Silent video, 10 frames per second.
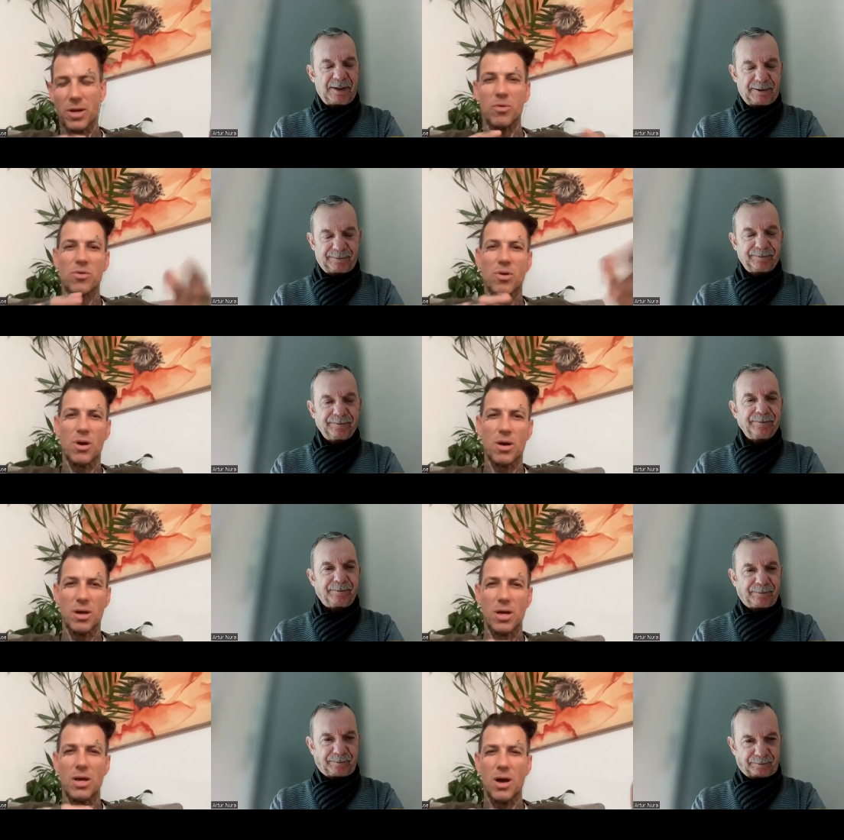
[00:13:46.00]
Speaker 1: that was
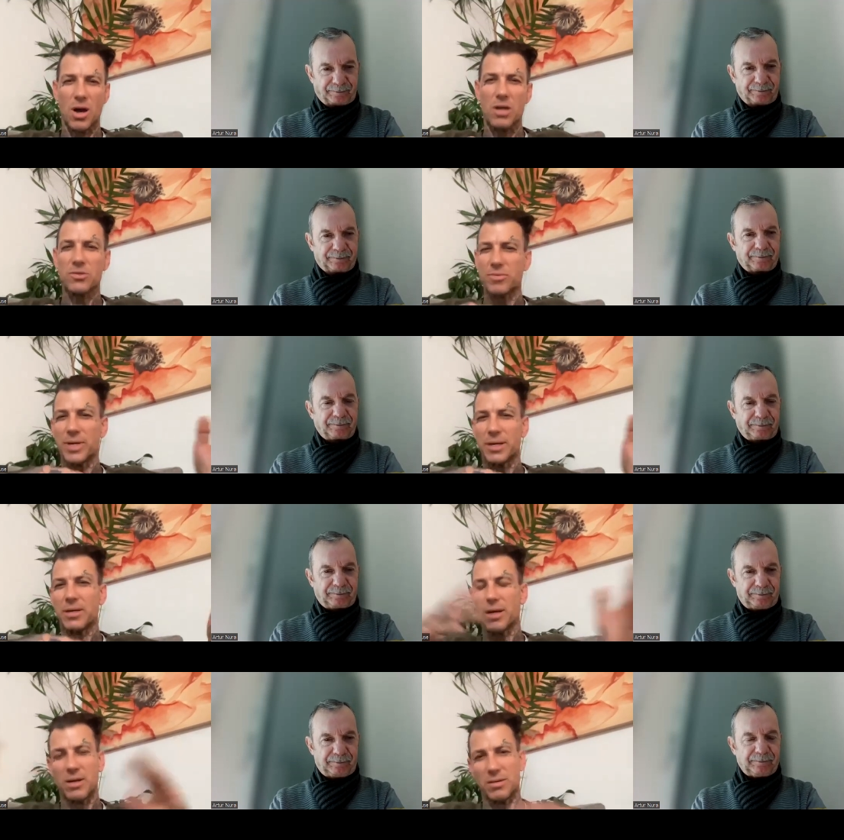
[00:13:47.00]

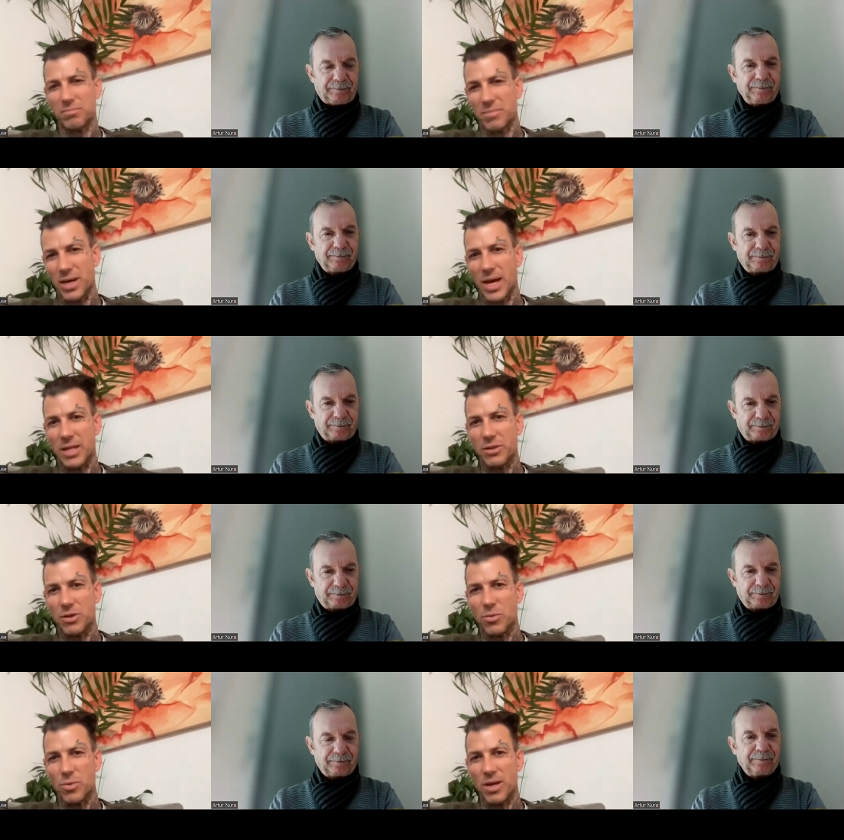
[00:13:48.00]
Austria, and
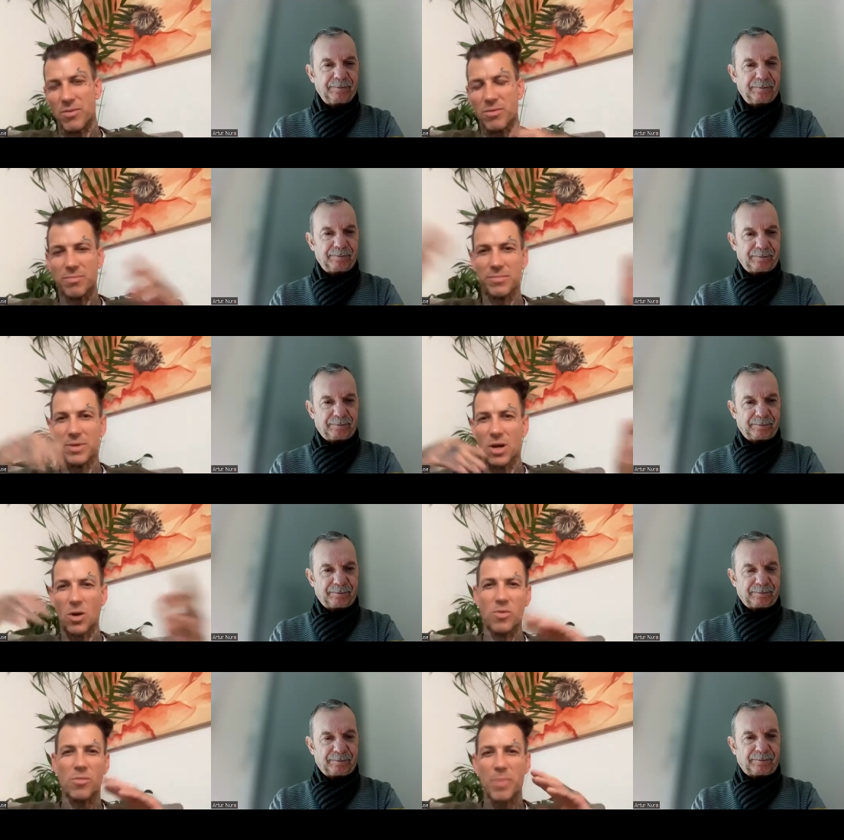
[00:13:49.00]
the U.S.
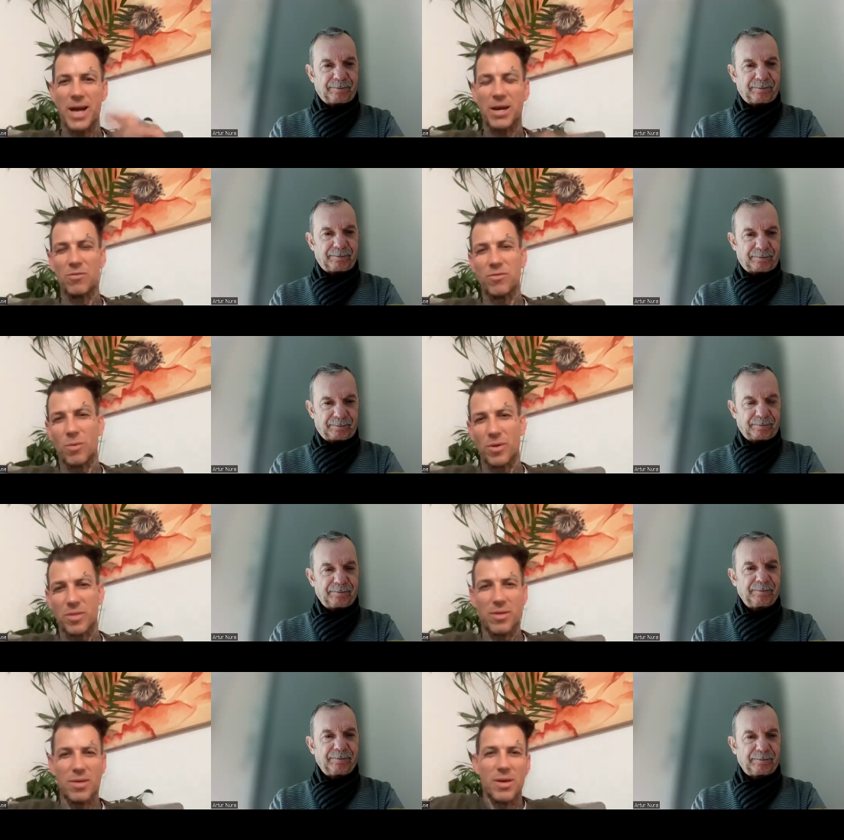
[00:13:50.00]
Always a back and
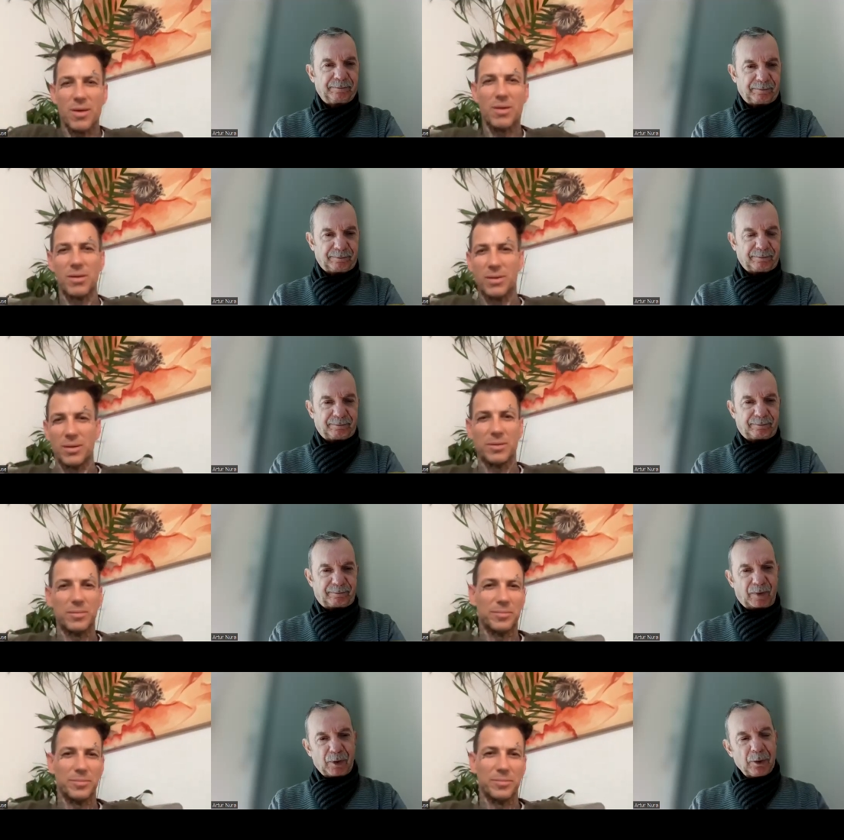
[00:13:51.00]
forth.
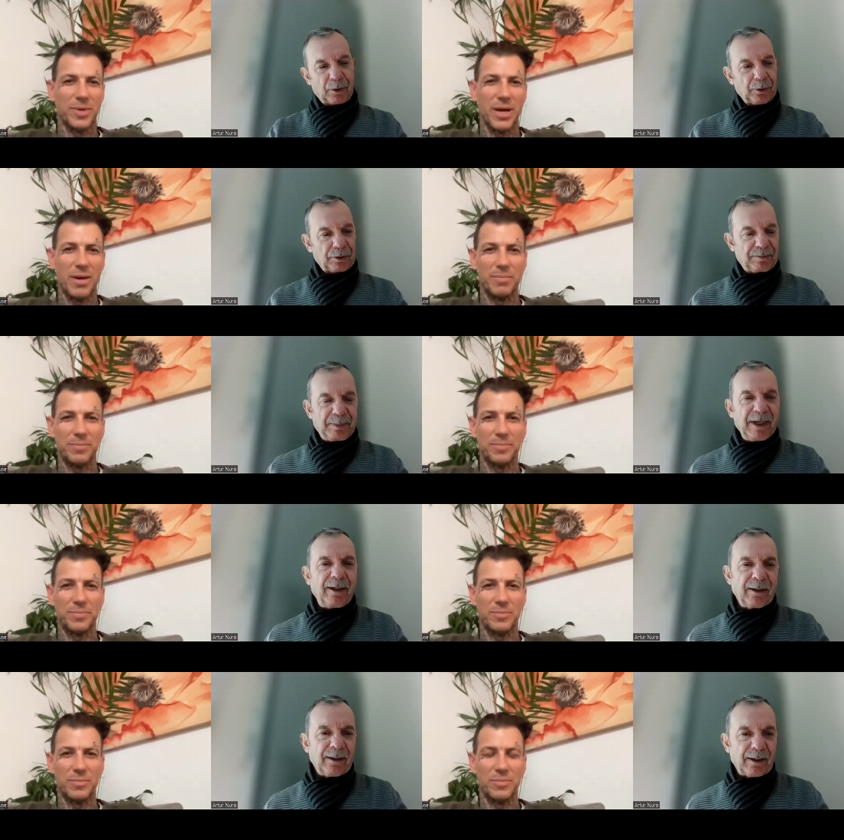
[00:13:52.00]
Speaker 2: You, you yeah.
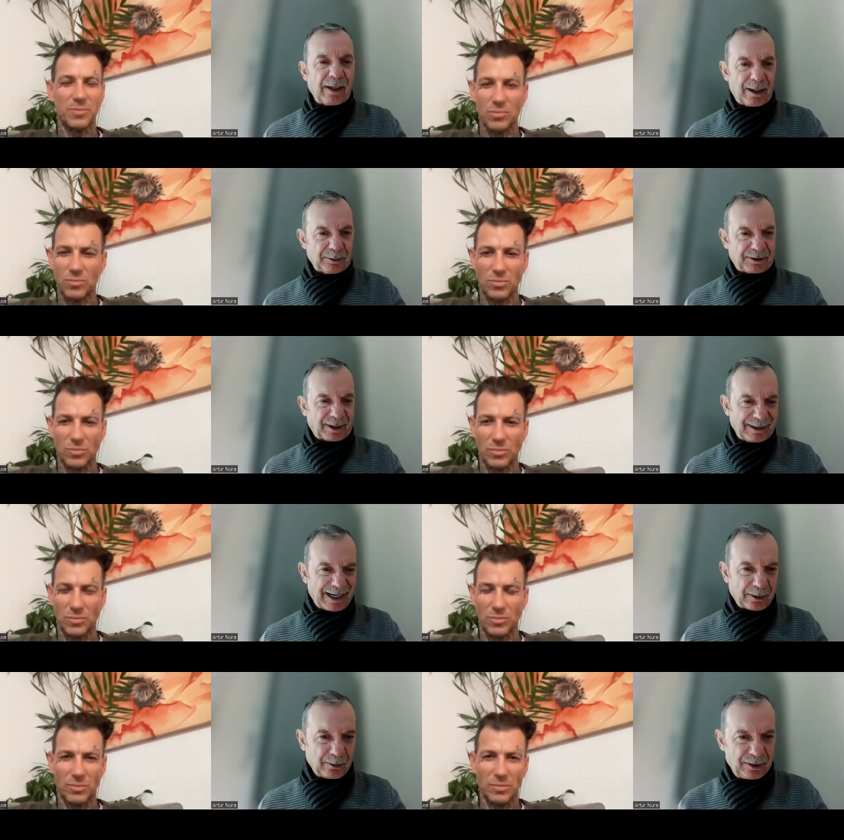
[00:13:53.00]
speak uh, Austrian
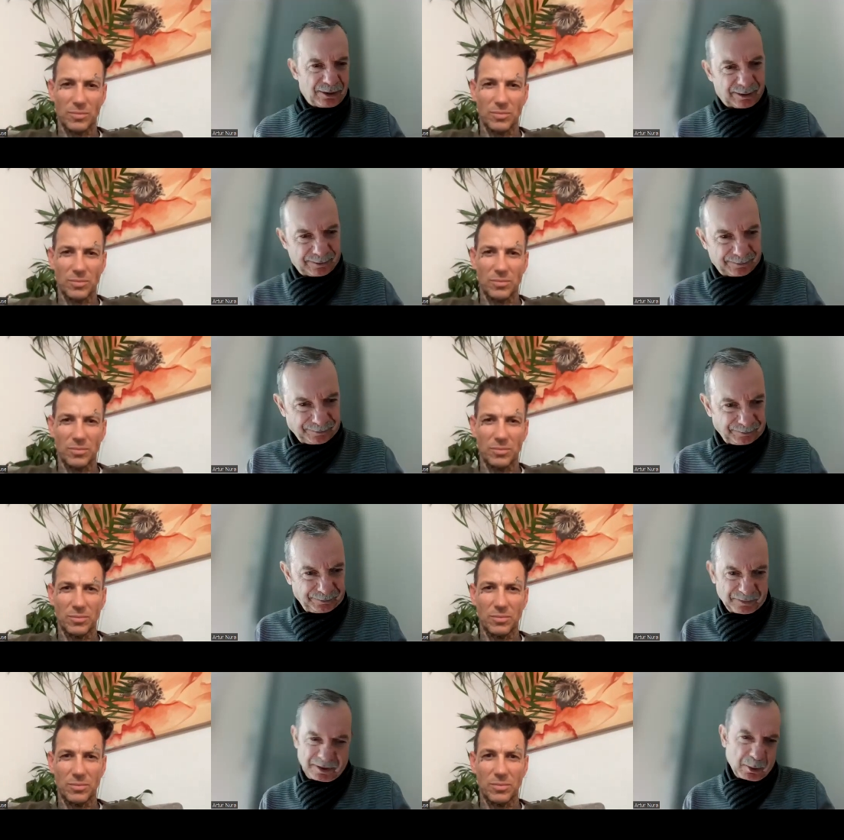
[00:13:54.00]
language,
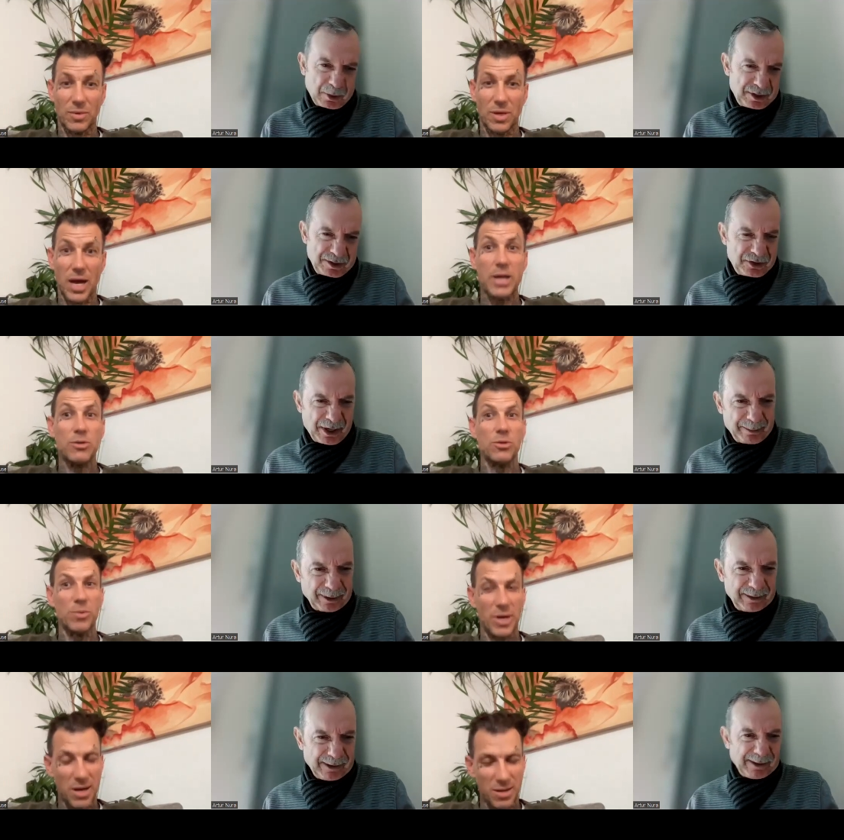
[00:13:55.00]
which is German. I do,
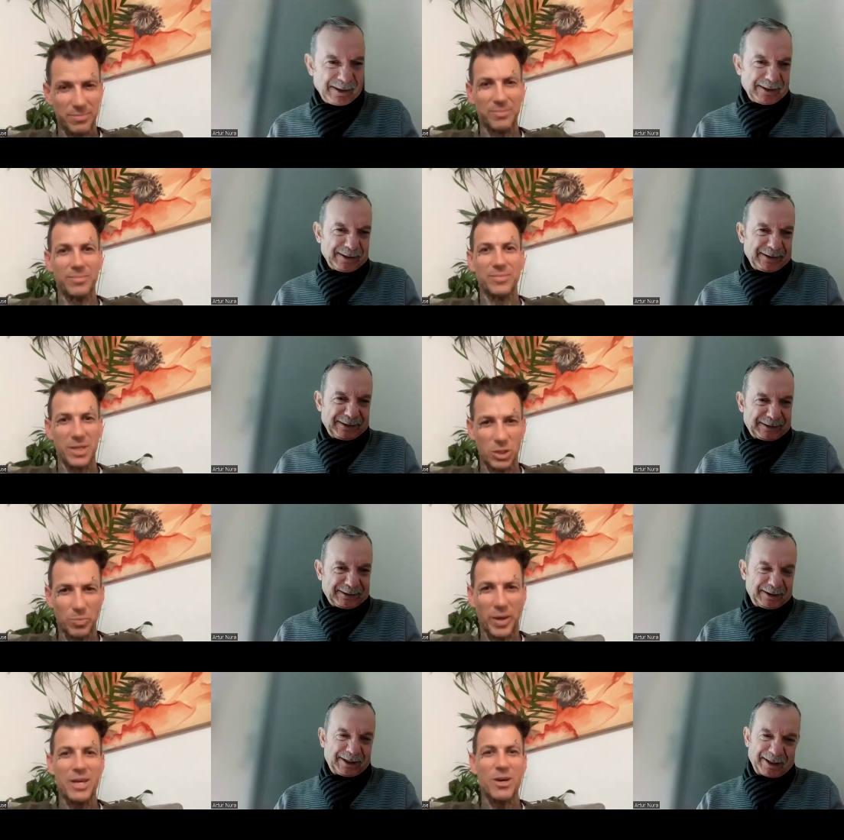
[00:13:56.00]
Speaker 1: yeah.
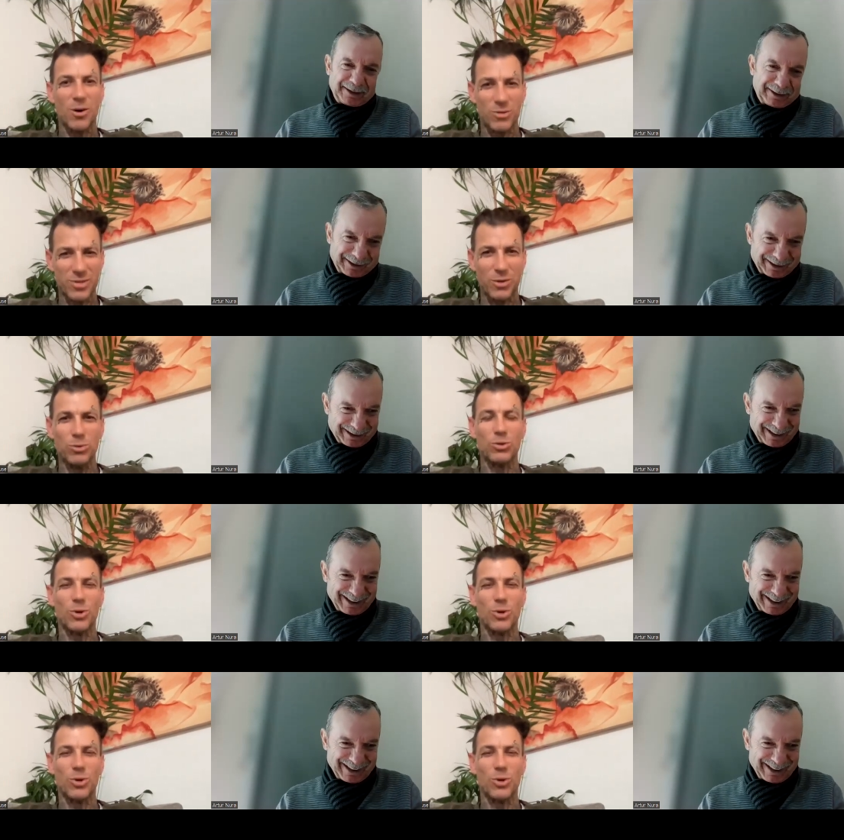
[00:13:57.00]
Ich spreche Great. auch sehr gut